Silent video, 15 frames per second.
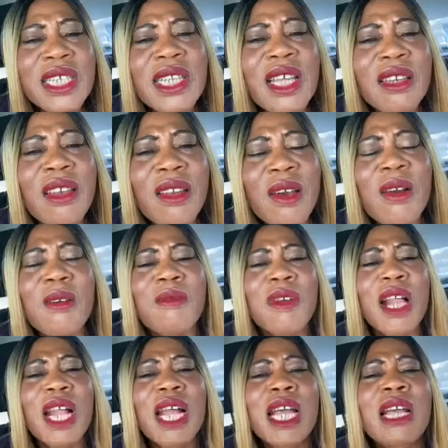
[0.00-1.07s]
that love
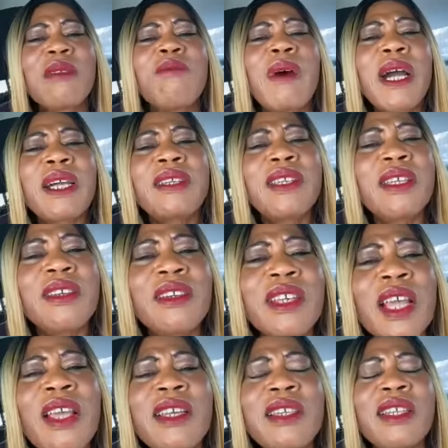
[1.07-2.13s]
by the
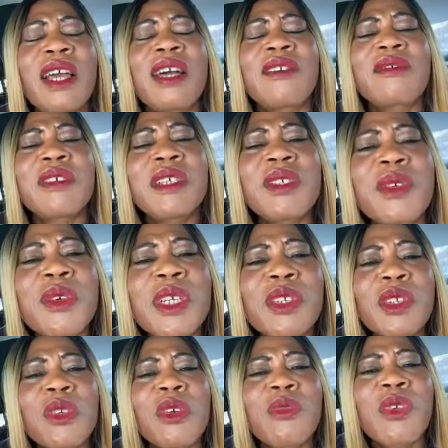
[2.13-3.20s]
death and
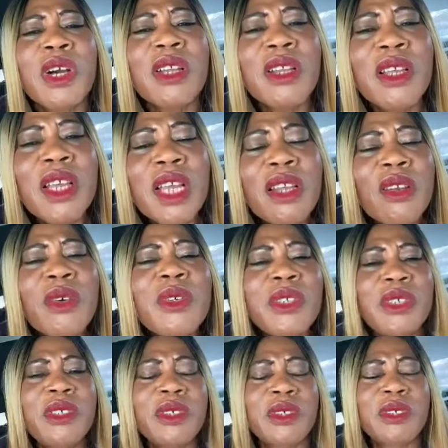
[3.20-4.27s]
resurrection of our Lord
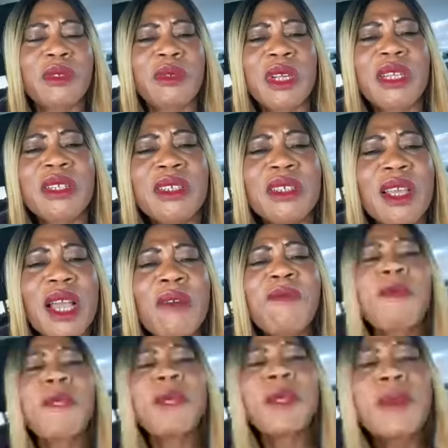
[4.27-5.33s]
Jesus Christ
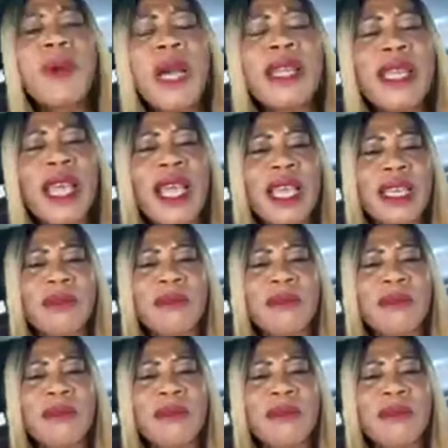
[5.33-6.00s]
for you and I.